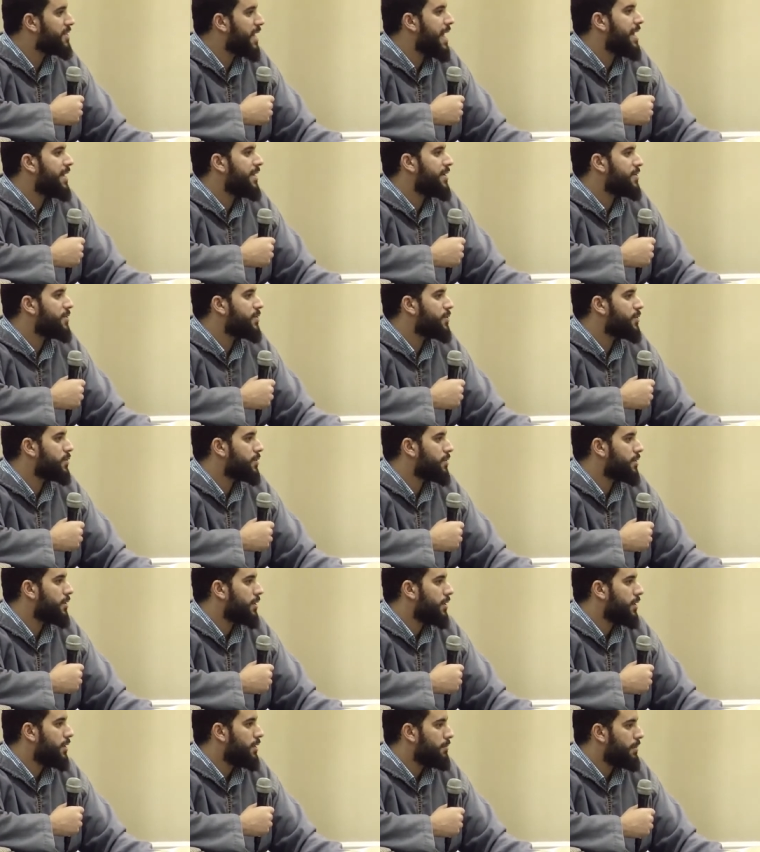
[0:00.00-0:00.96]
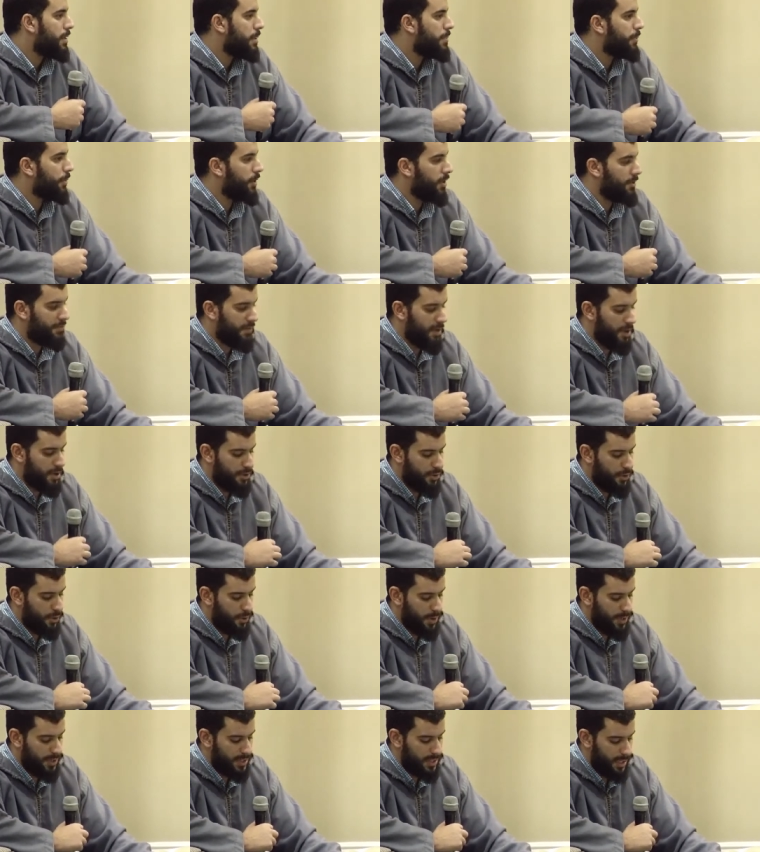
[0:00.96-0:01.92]
status, people of
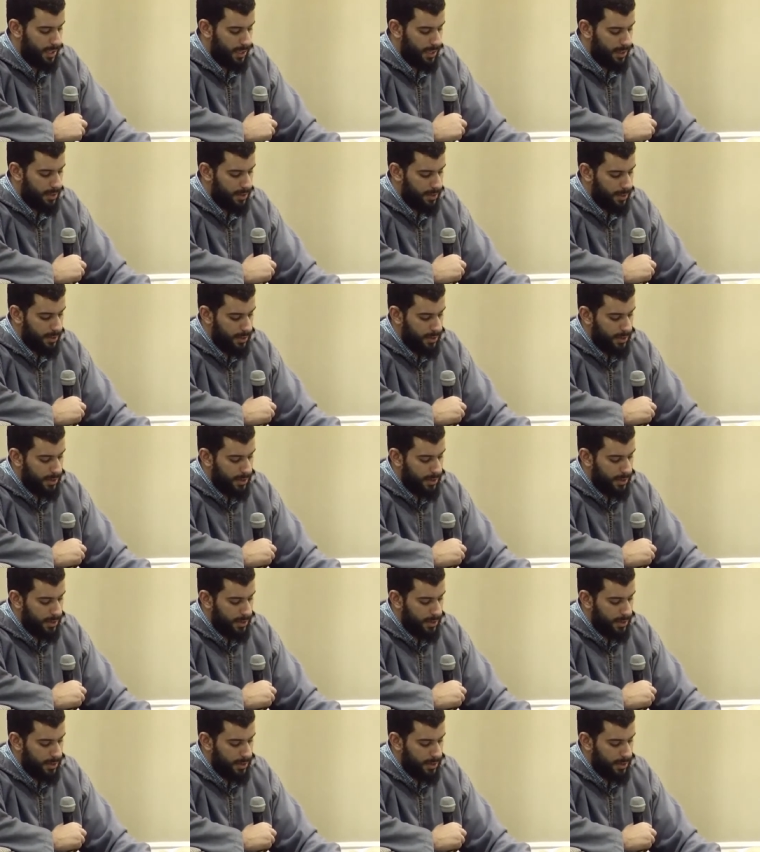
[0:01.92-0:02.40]
authority.